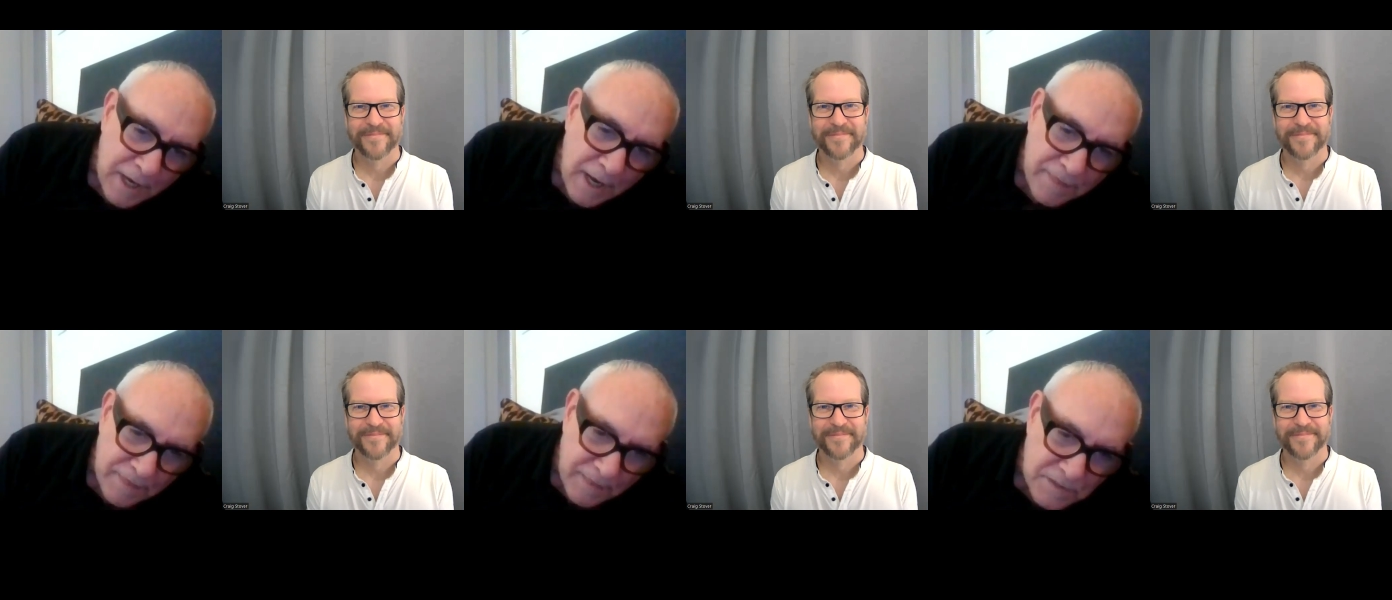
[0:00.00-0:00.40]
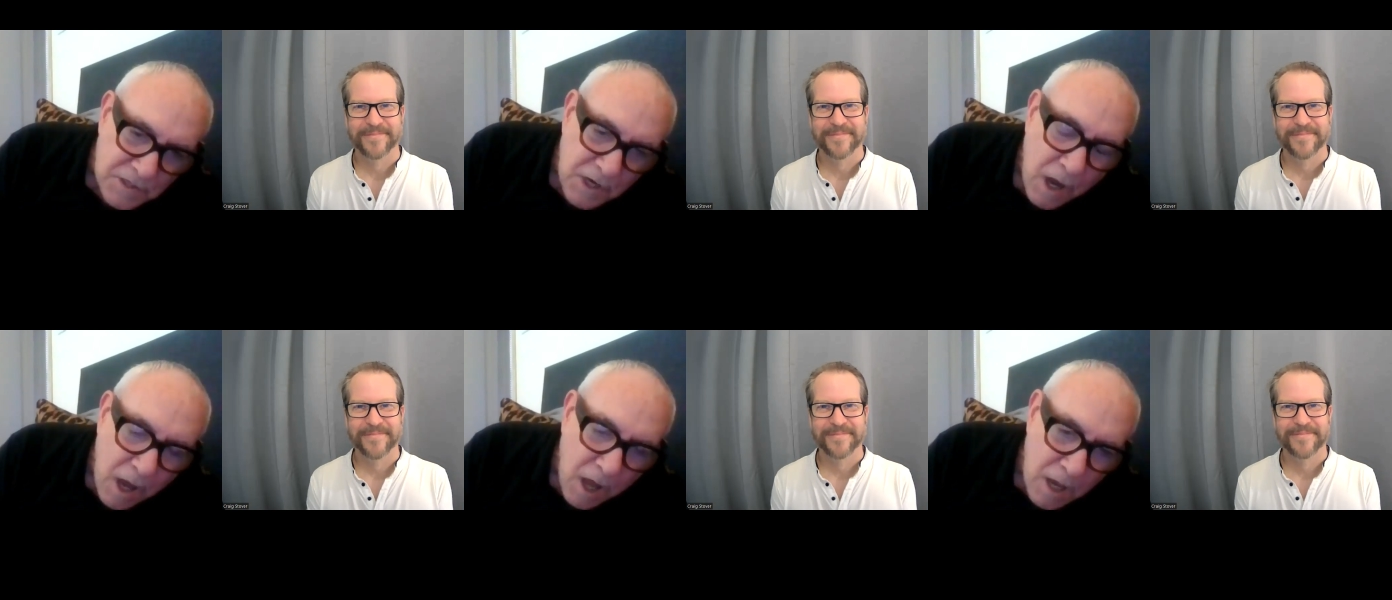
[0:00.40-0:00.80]
Speaker 1: that at
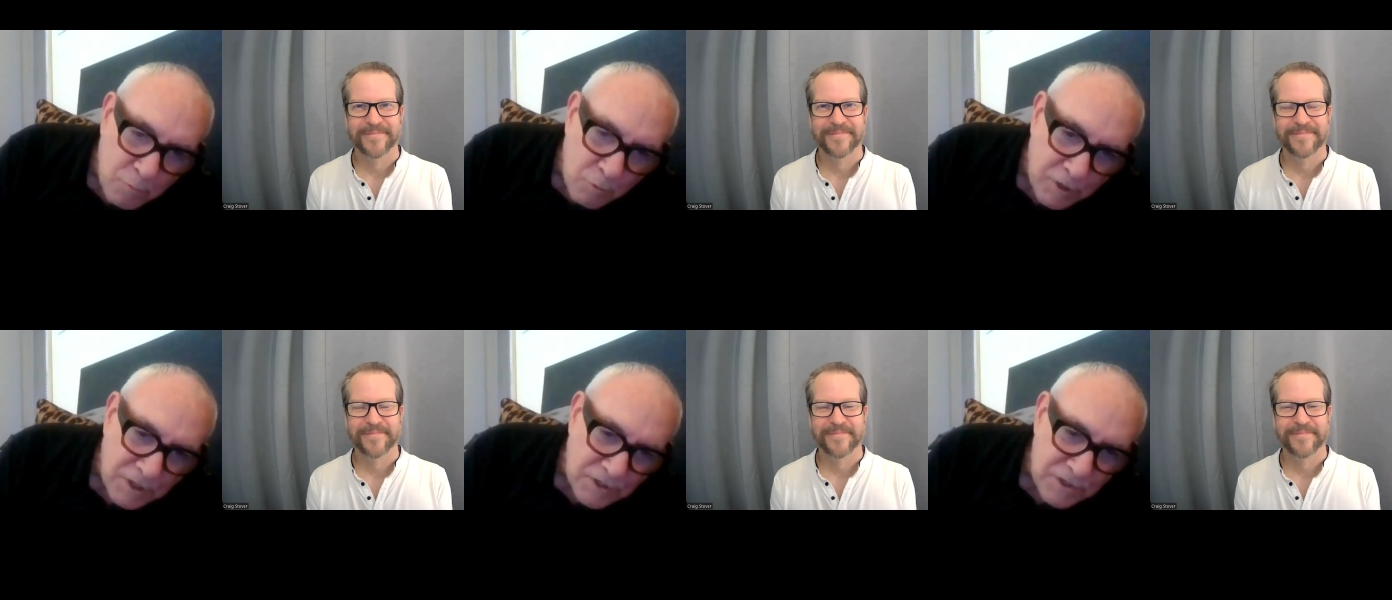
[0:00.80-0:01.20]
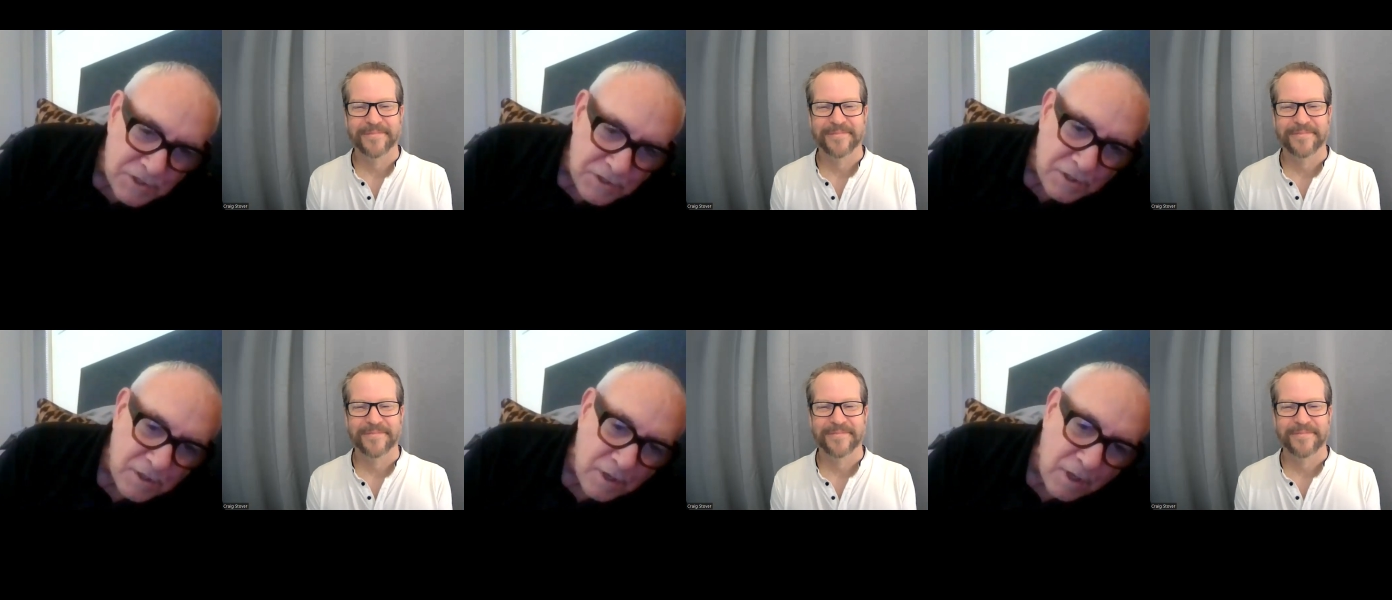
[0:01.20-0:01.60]
the time were
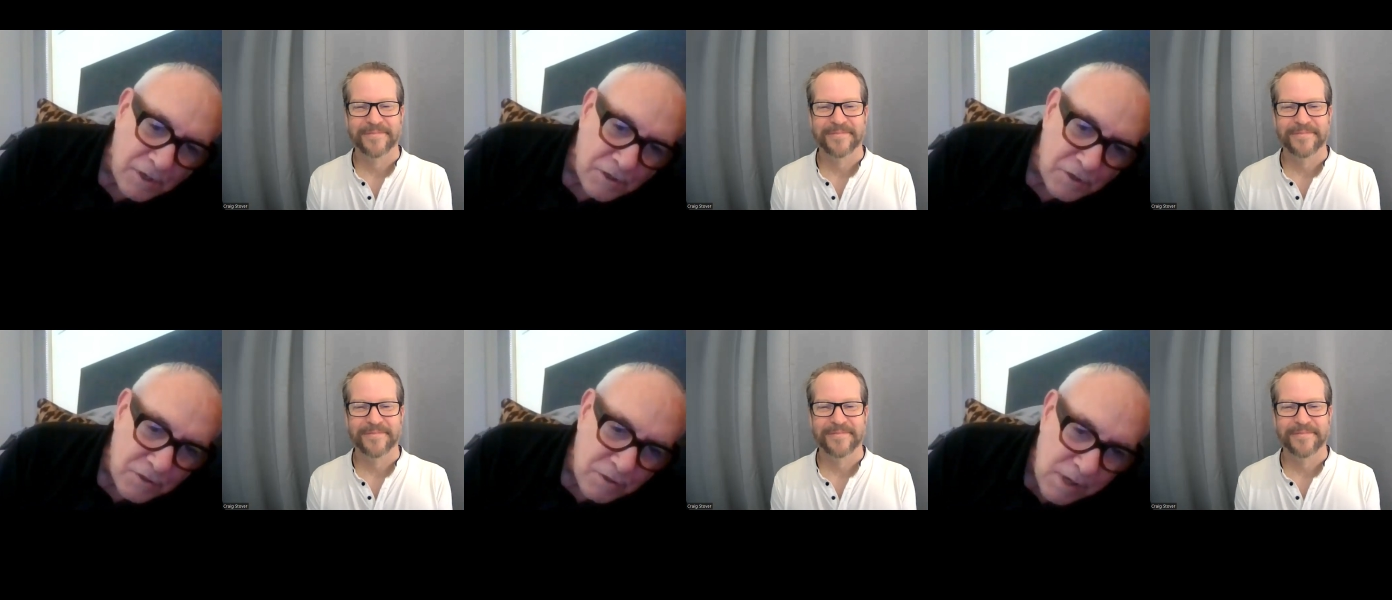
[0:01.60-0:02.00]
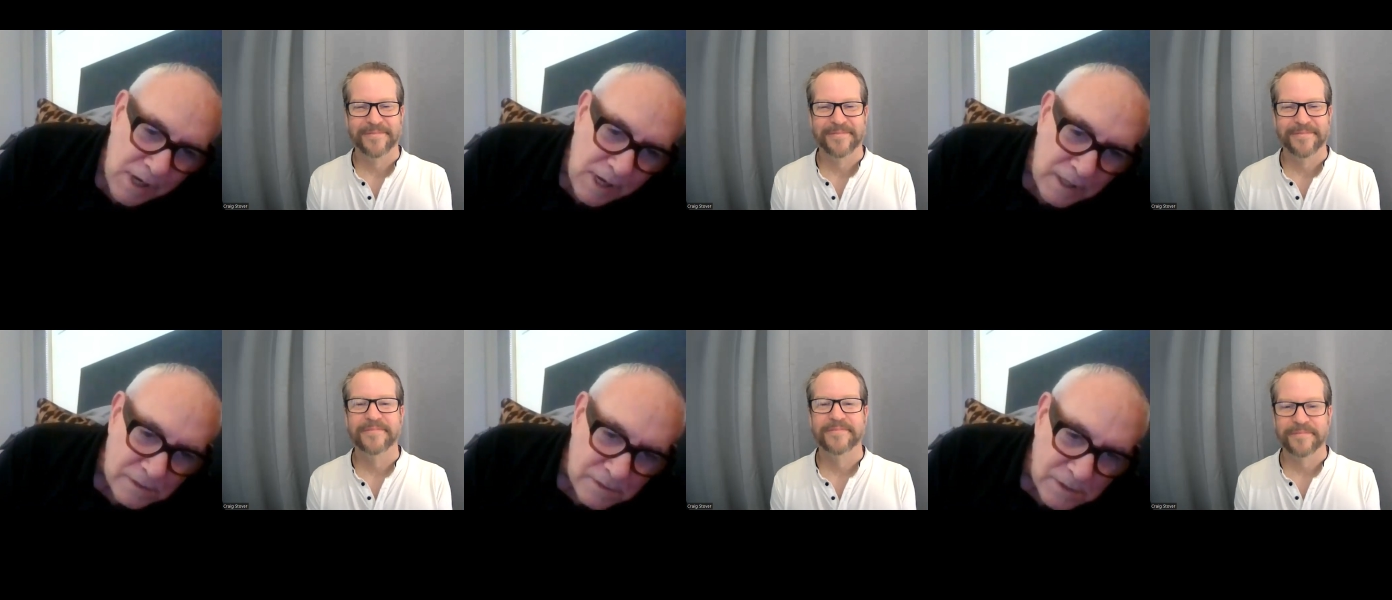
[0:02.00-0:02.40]
considered
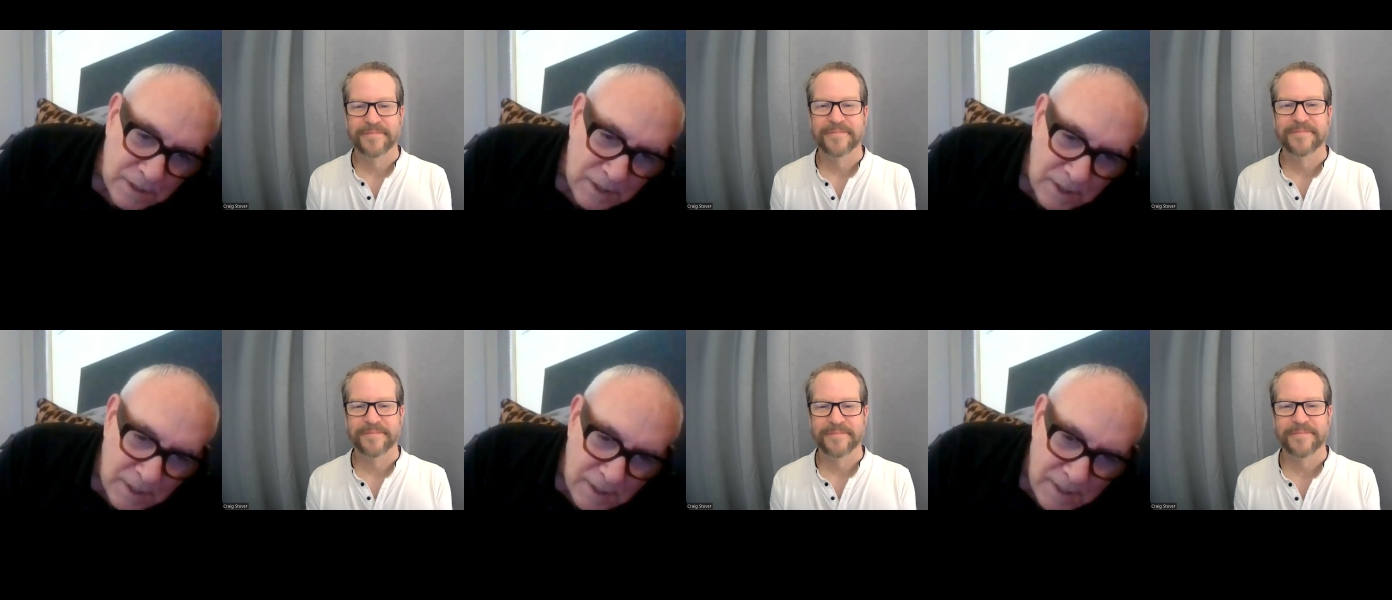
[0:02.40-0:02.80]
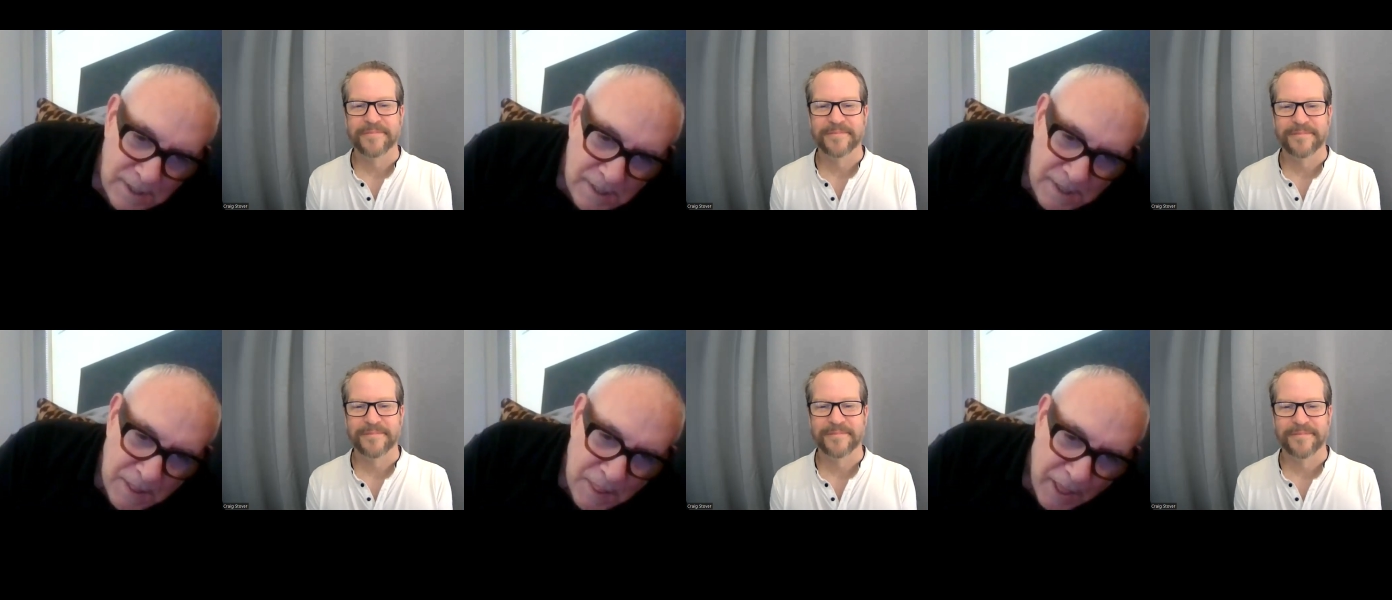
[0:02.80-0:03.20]
underground.
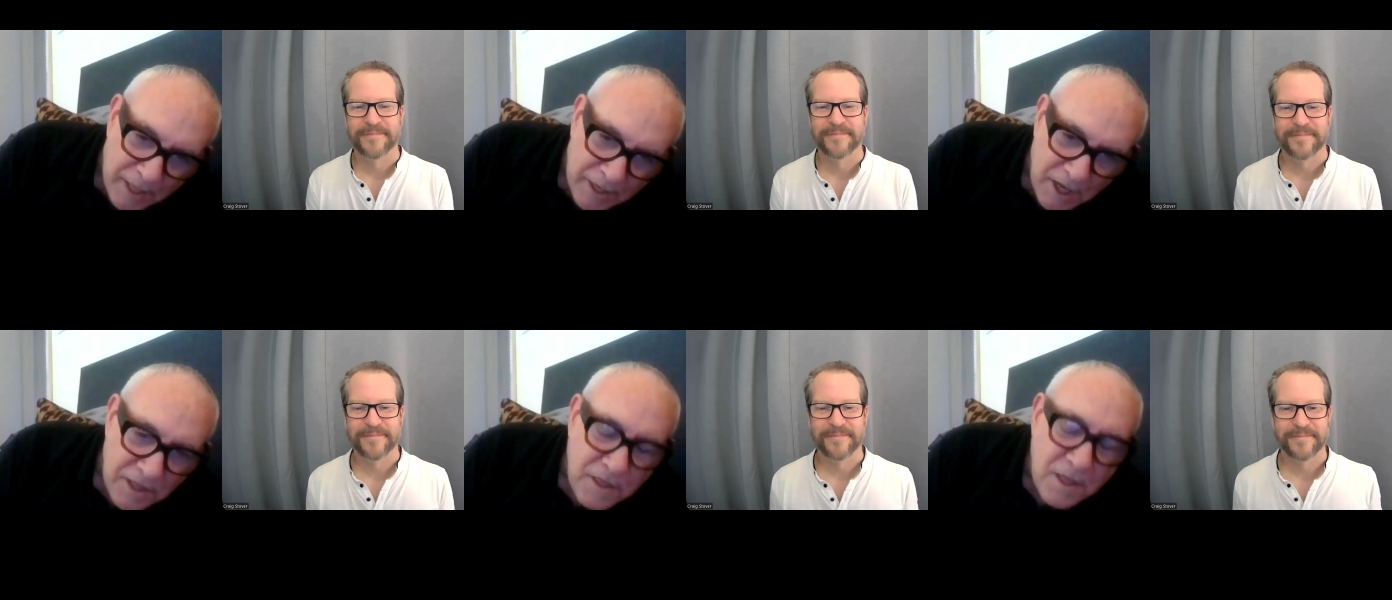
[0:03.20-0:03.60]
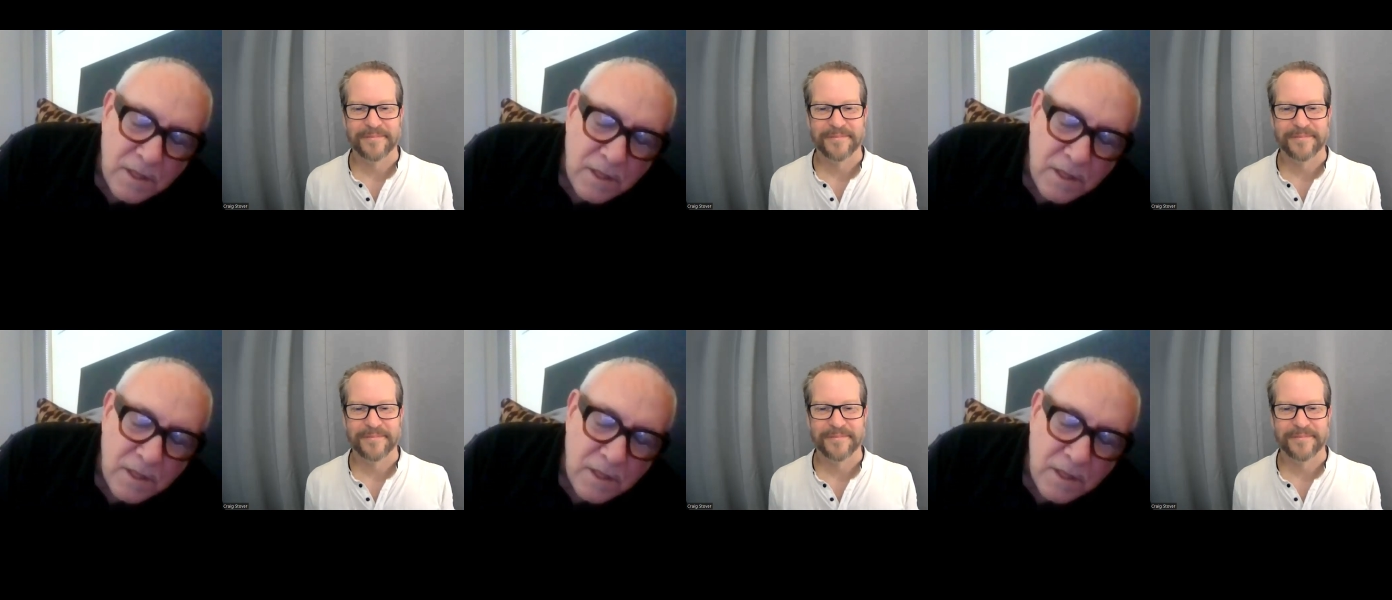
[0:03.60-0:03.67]
And I